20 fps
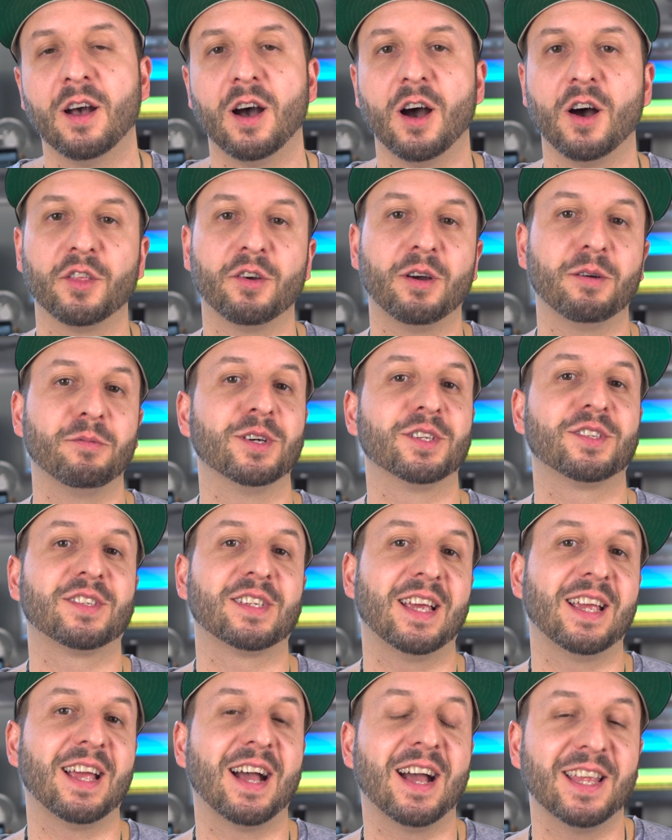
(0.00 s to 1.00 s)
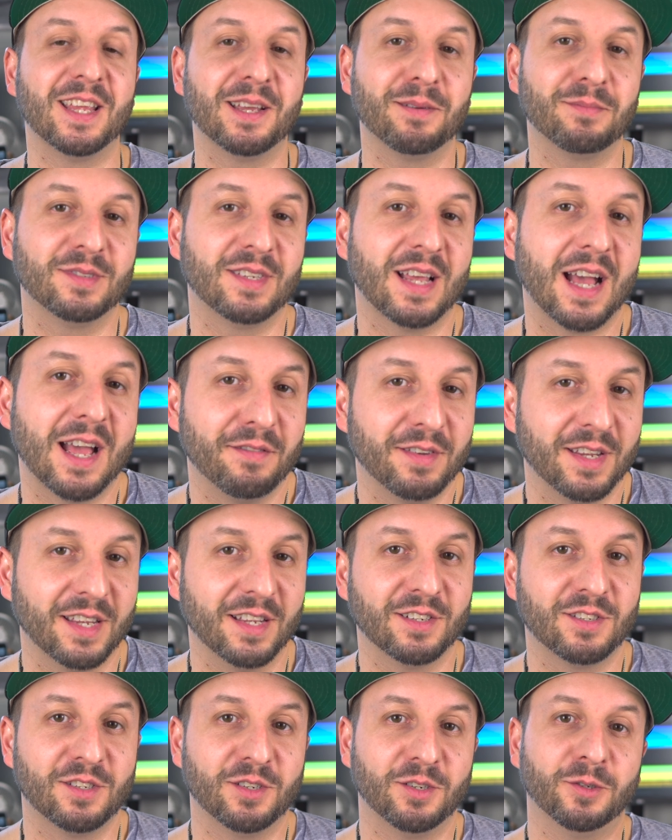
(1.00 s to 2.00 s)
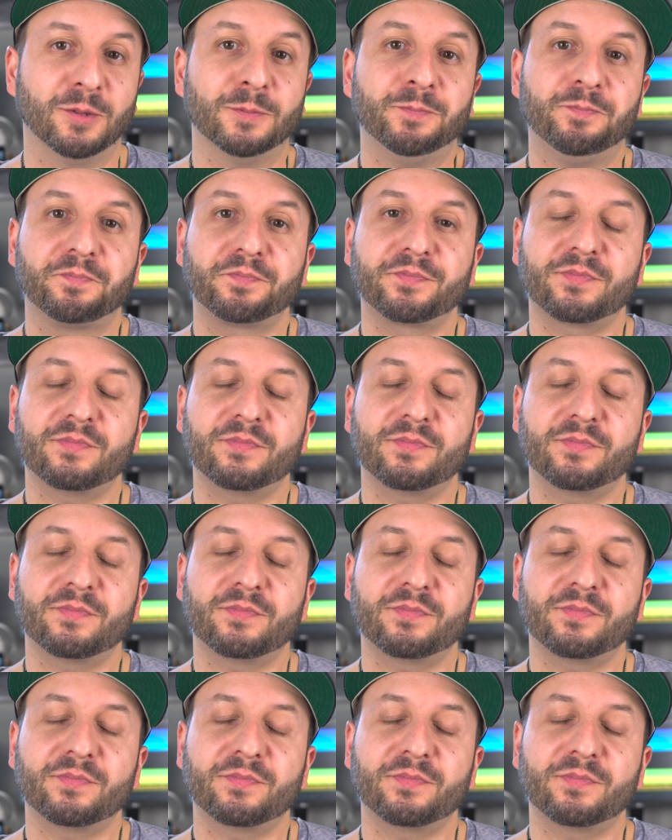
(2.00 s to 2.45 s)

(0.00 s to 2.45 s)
Although I will say I am diving into